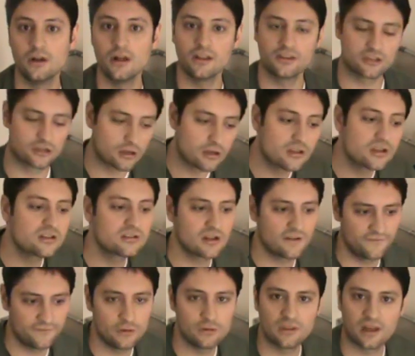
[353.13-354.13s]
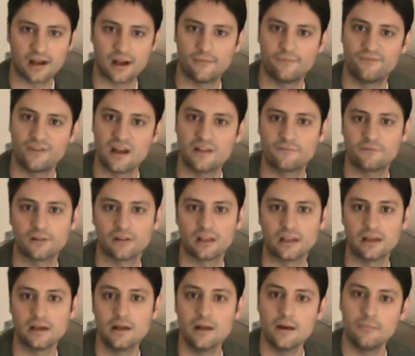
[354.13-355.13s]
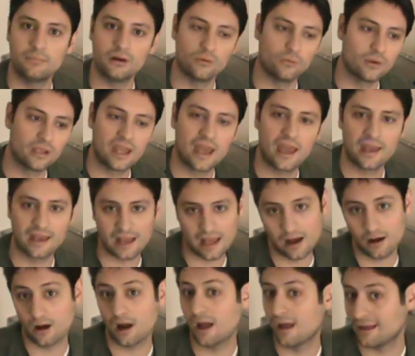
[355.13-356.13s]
Sure, there's a few that come faithfully, but we hang out